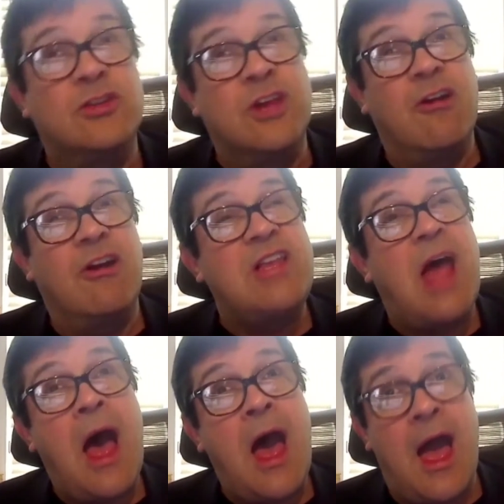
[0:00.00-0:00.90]
there are
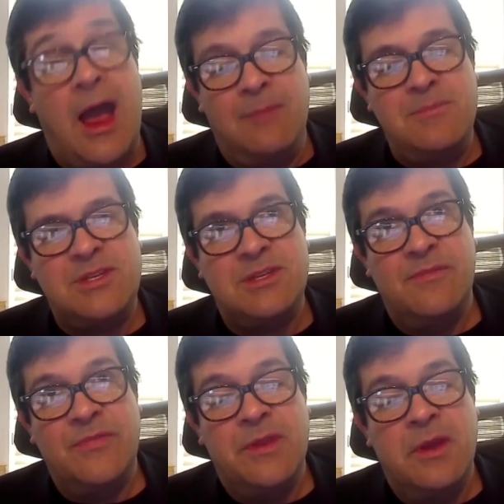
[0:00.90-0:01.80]

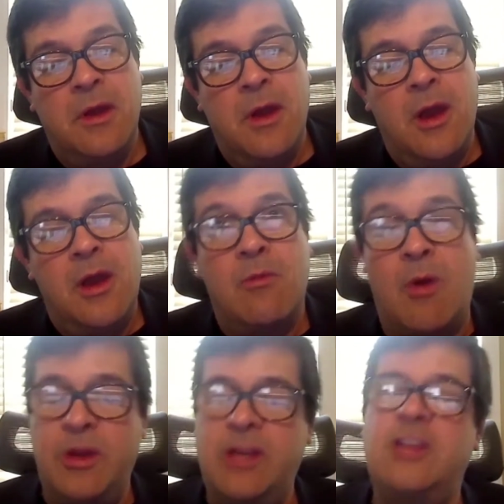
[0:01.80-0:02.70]
times
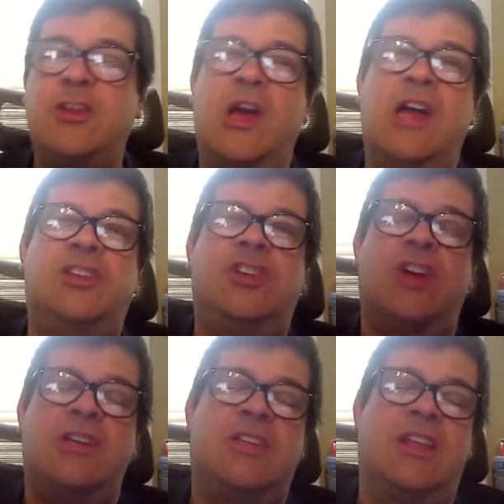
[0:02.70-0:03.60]
when we need to
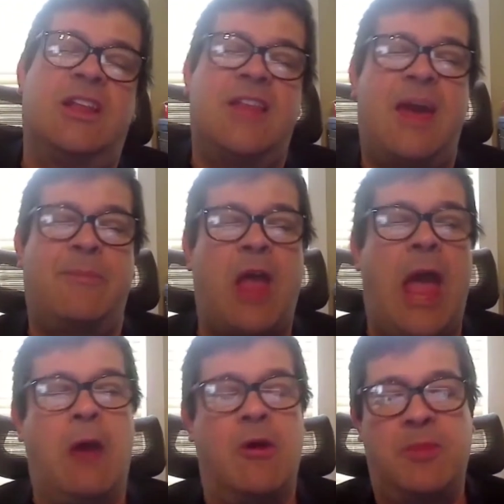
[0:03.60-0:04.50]
adjust and adapt
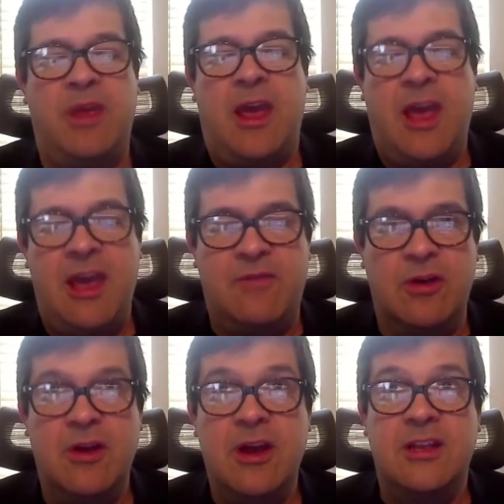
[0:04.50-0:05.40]
our
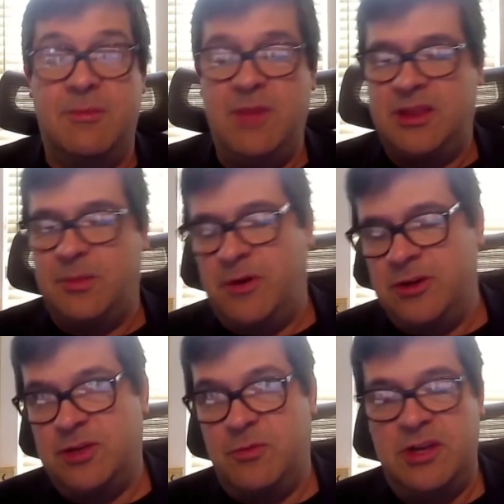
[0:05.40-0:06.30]
behavior to meet the
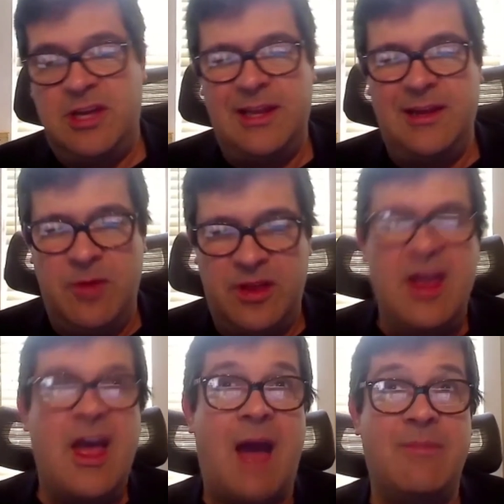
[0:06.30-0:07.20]
person we're dealing with.
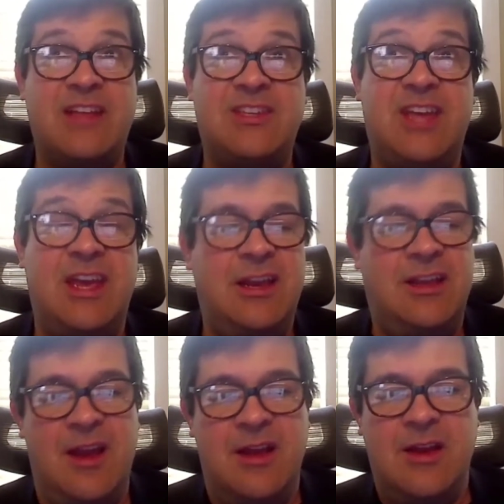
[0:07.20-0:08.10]
I'm not
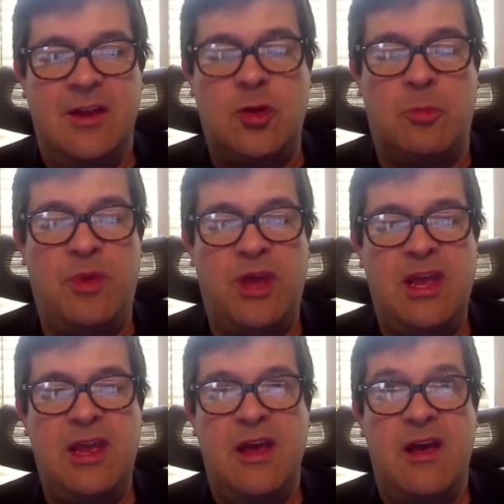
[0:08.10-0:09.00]
saying to
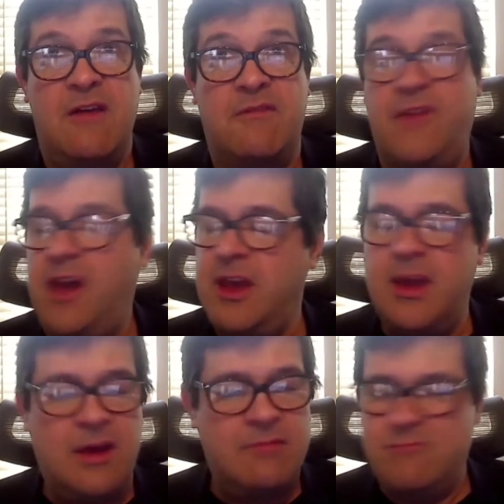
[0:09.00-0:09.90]
be
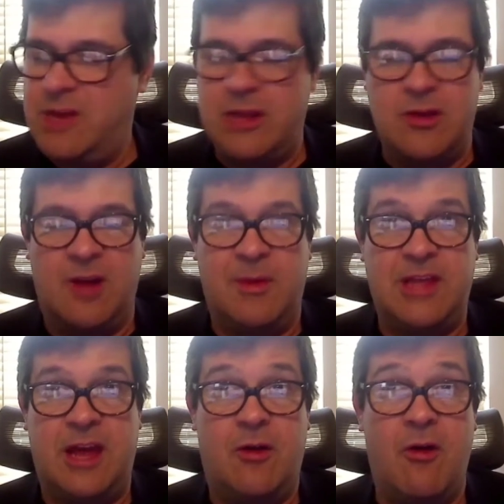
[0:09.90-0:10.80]
fake. We're not talking
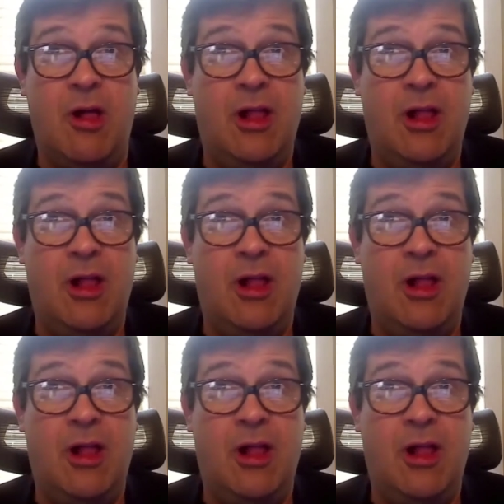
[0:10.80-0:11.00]
about that at all.